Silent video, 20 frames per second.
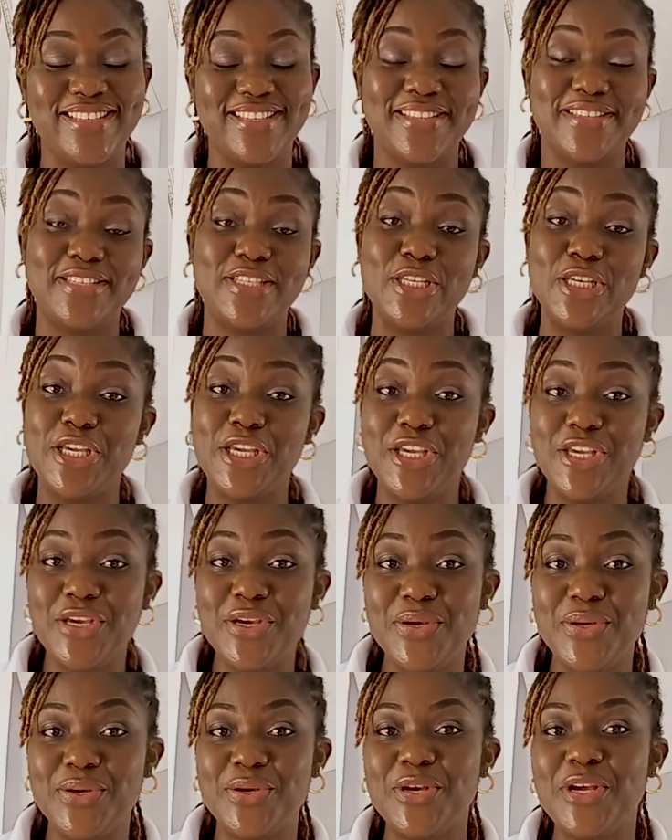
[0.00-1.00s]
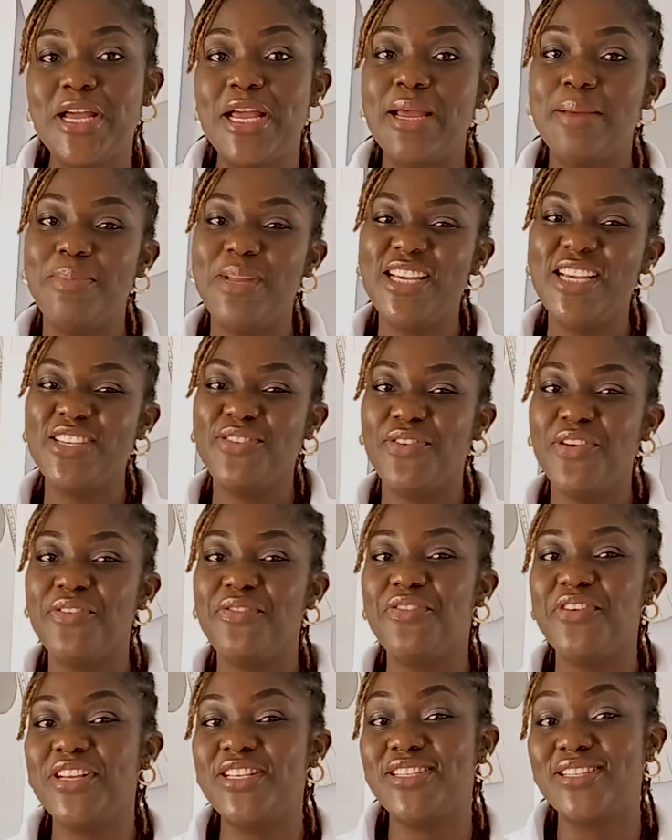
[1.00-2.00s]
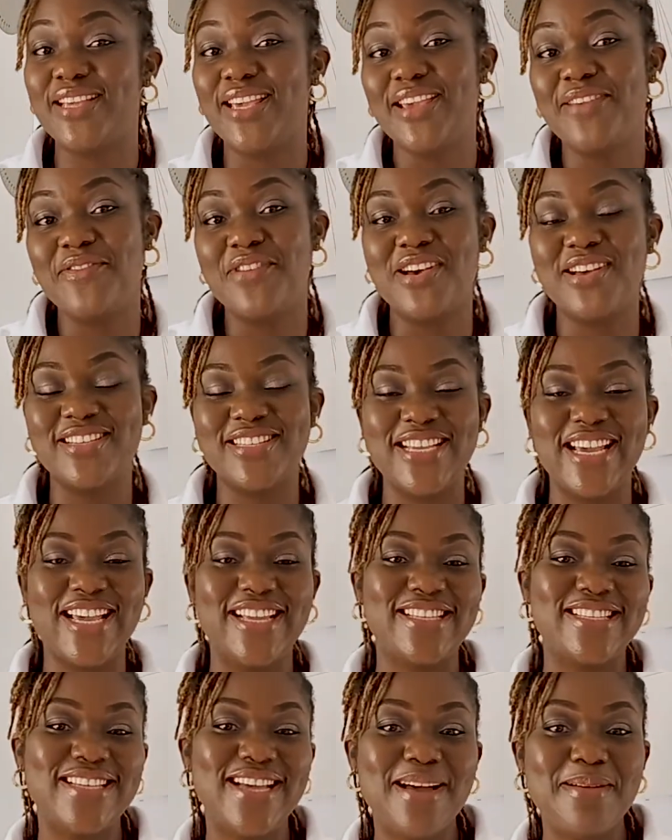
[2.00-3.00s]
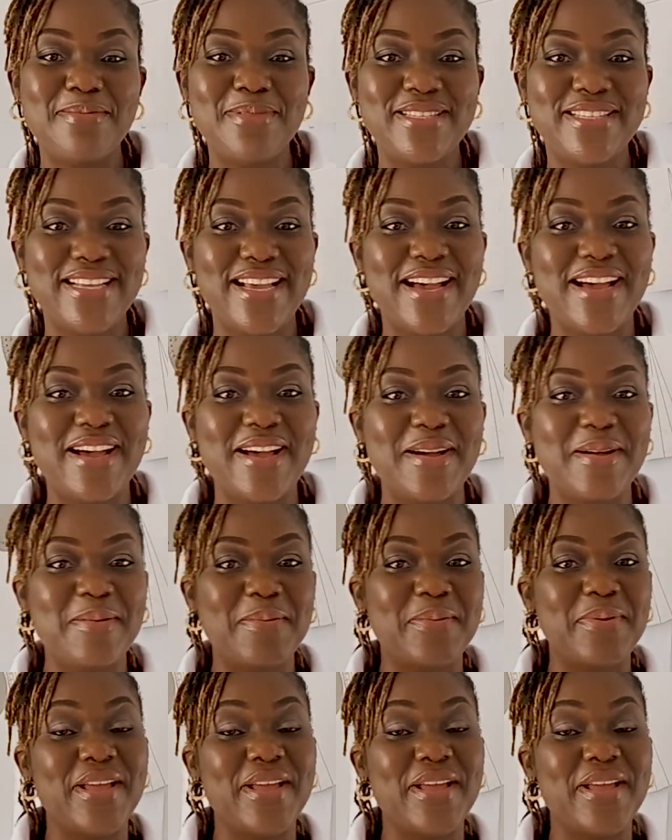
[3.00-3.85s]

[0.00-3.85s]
to you, please feel free to give us a thumbs up,